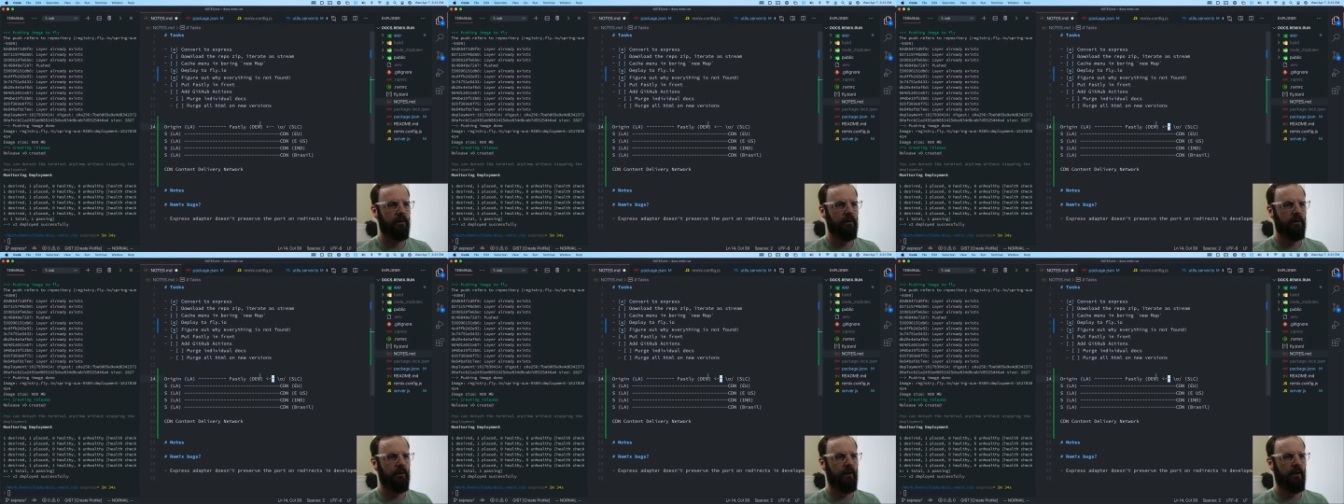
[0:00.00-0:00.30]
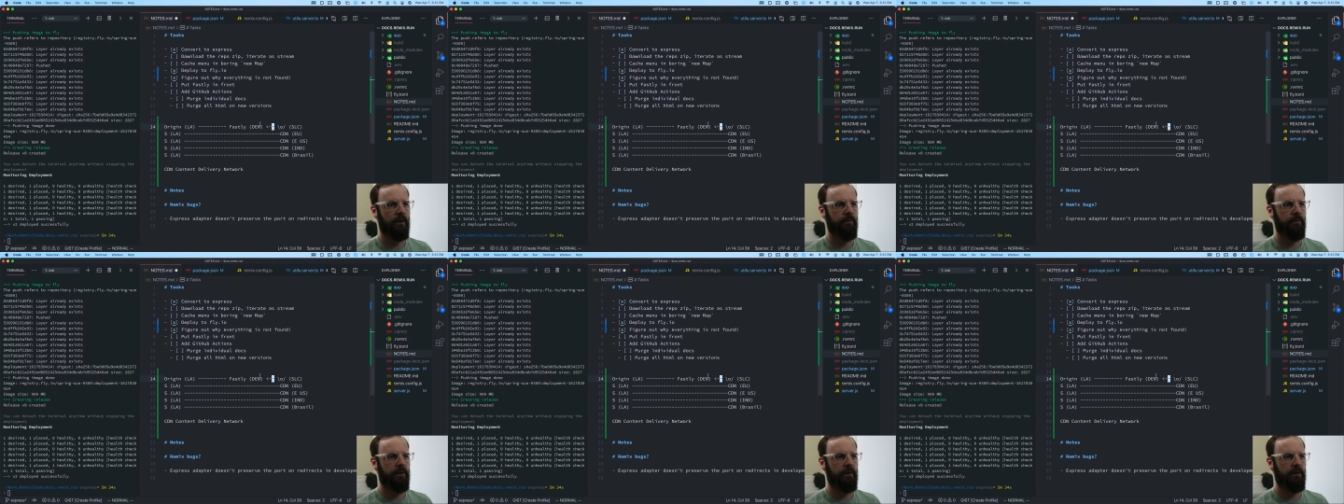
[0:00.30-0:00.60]

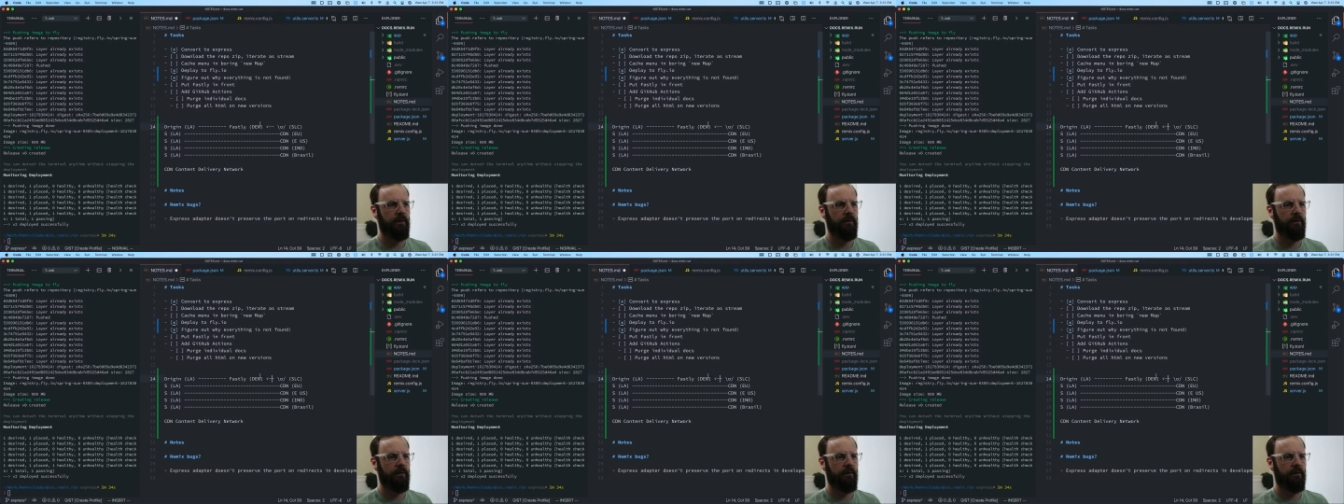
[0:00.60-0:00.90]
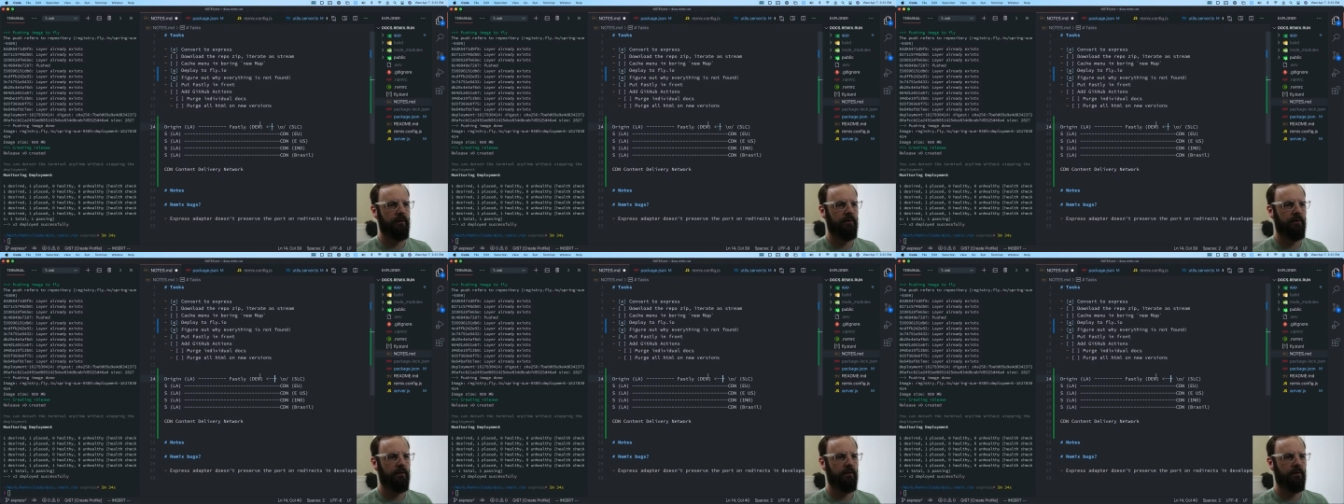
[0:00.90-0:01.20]
I'm in
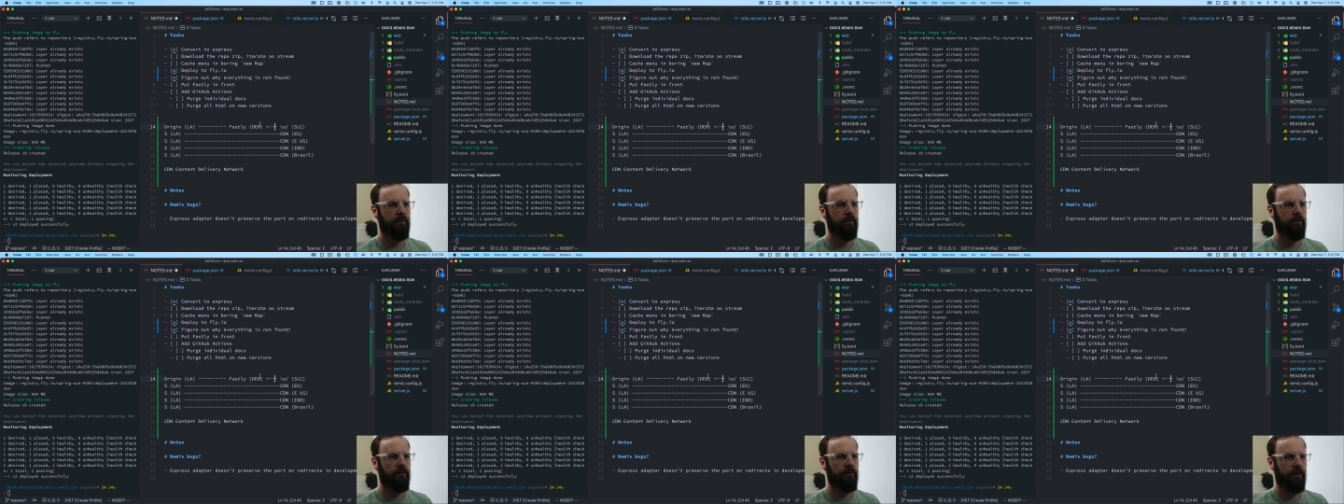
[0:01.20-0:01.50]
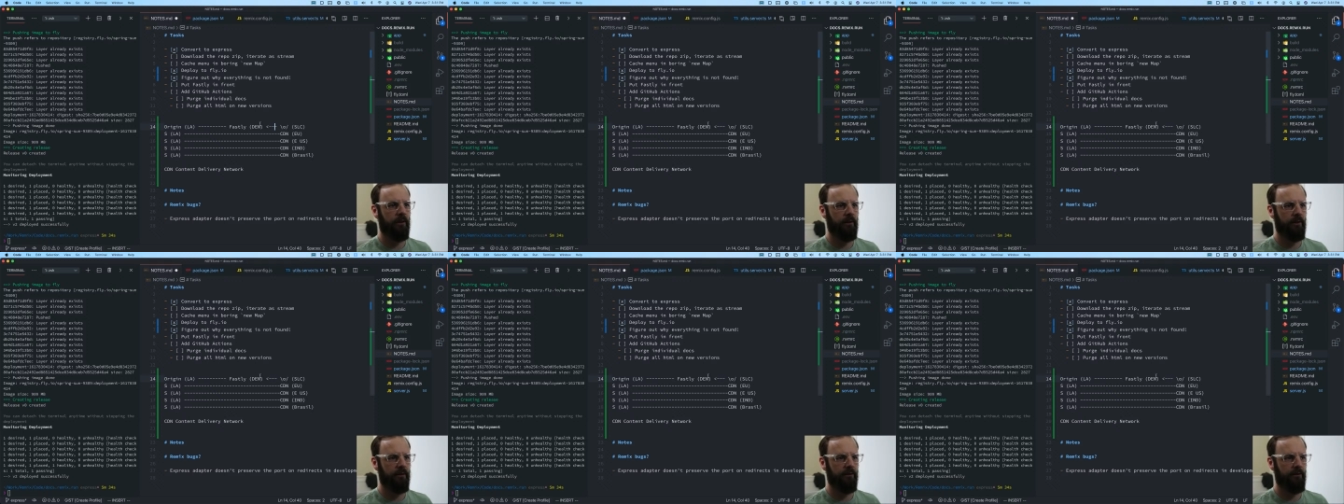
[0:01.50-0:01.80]

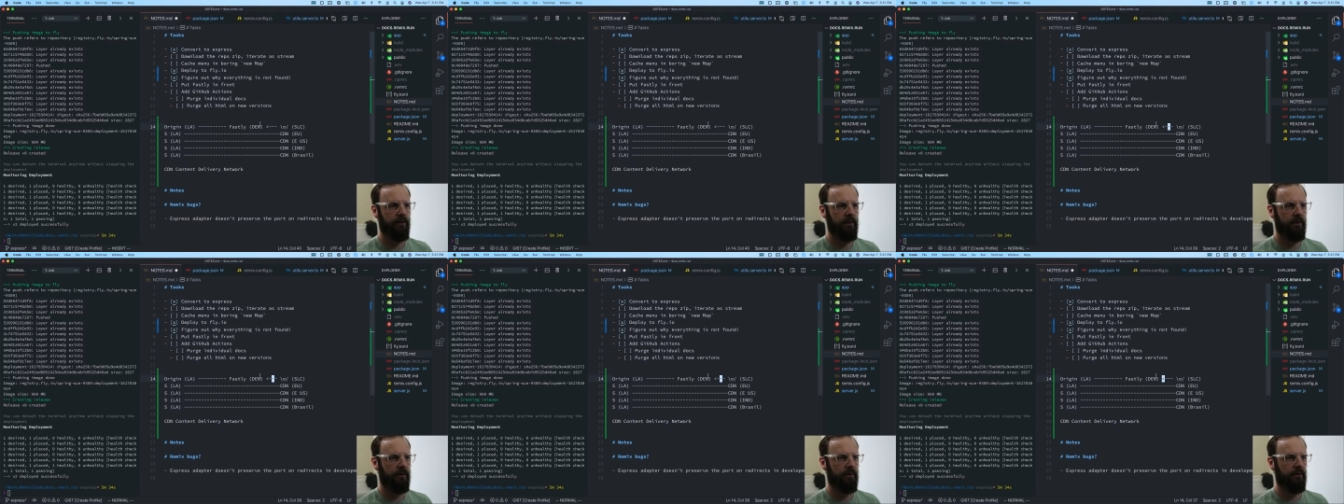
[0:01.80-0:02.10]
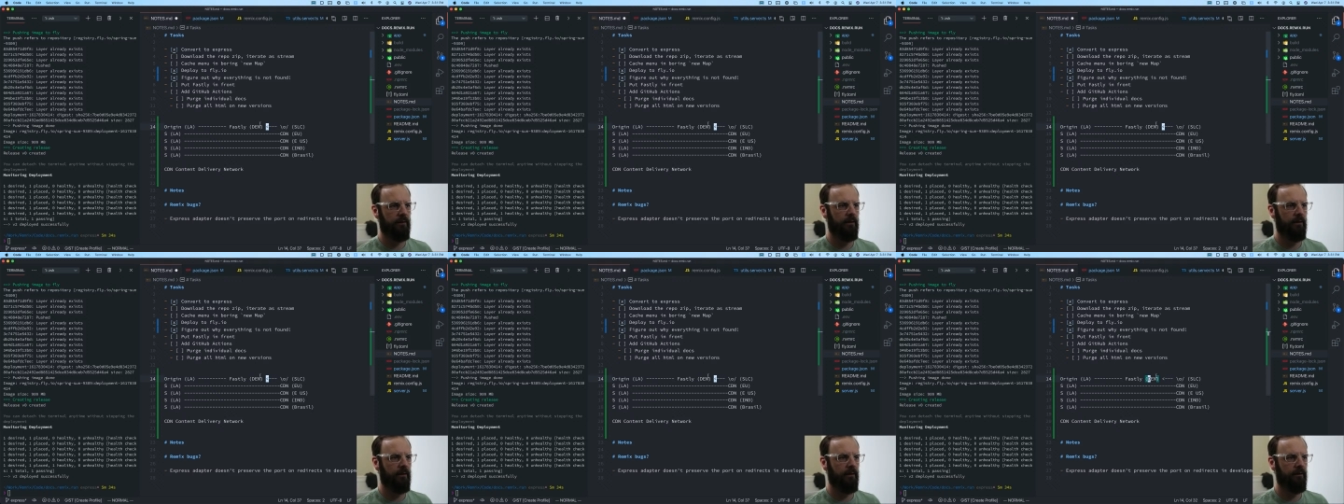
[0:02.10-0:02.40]
Salt Lake City.
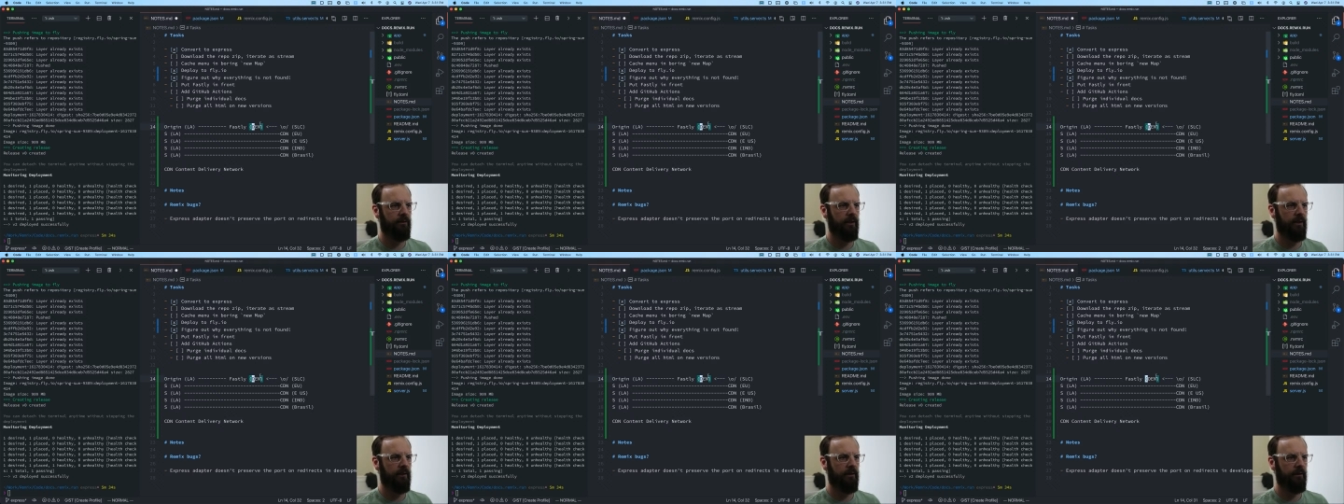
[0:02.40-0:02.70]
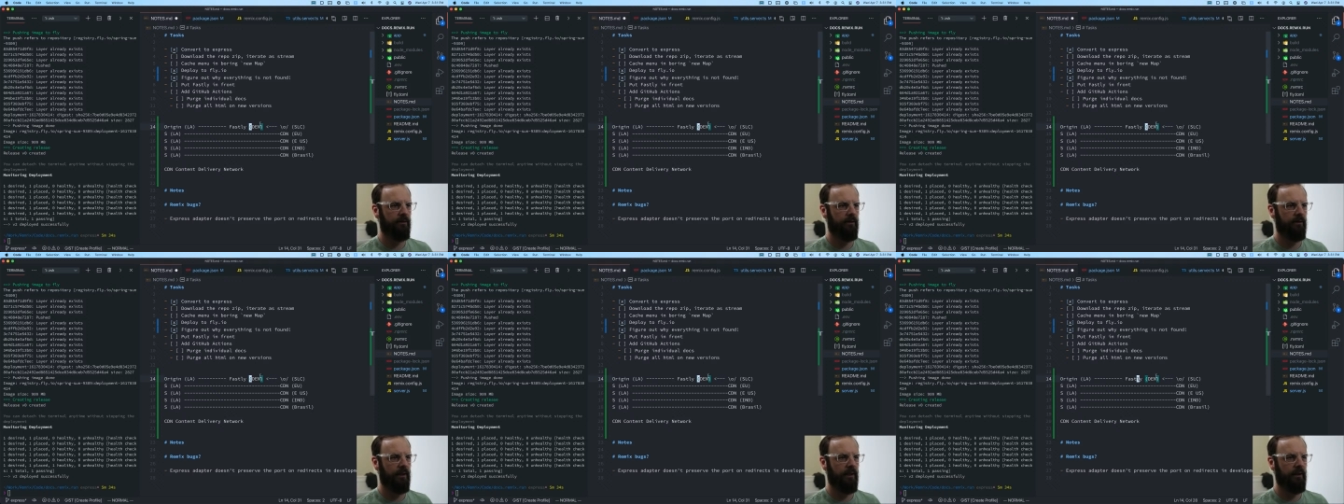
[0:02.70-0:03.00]
Oh, let's get
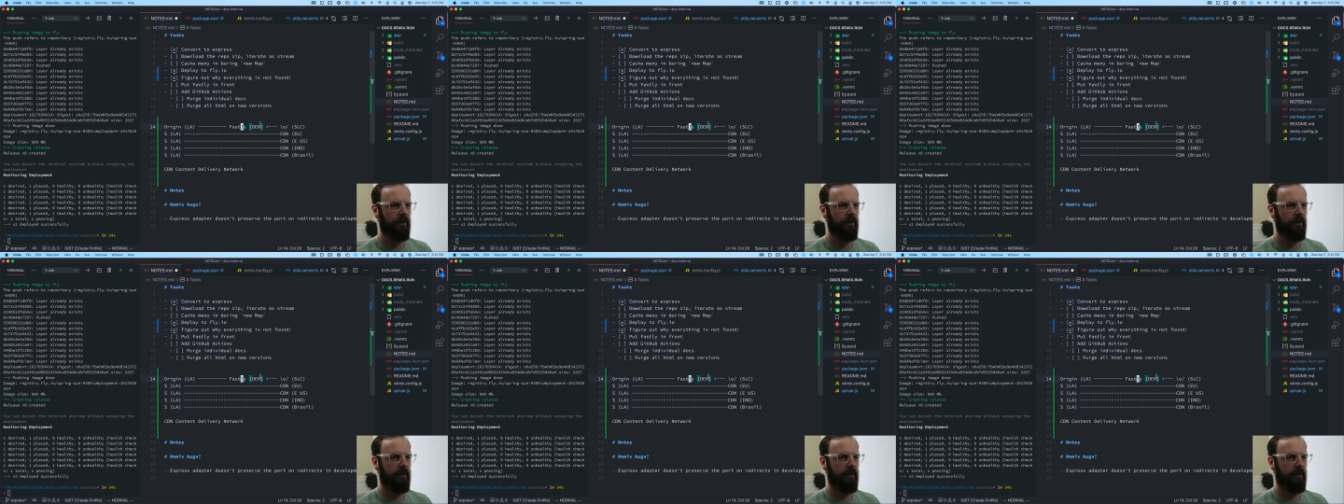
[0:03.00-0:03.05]
this